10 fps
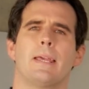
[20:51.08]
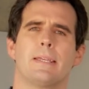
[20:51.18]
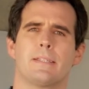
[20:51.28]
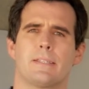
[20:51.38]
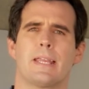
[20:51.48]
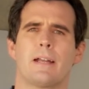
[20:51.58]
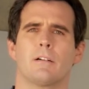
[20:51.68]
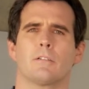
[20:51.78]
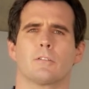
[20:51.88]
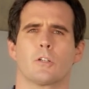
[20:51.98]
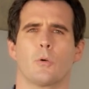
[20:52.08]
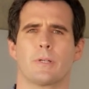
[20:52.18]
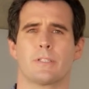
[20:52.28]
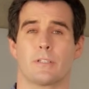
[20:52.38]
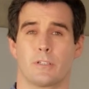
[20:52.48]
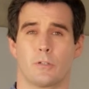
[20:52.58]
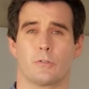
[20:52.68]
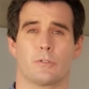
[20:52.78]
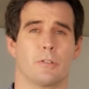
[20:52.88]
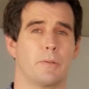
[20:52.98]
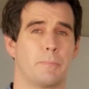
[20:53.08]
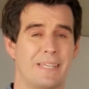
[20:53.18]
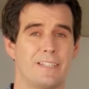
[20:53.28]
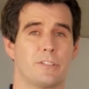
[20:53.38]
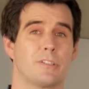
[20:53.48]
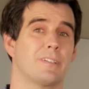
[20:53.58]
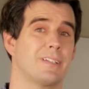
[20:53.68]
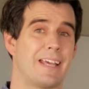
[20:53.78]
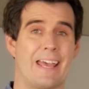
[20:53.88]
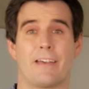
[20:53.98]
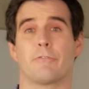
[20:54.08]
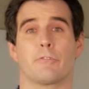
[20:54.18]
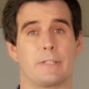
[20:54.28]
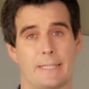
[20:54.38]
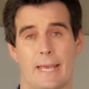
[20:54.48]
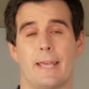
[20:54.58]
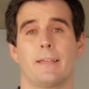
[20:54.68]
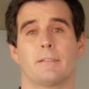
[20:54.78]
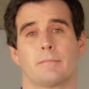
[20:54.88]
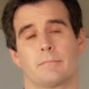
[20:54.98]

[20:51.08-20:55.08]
Is Daryl going to go to the beach every day?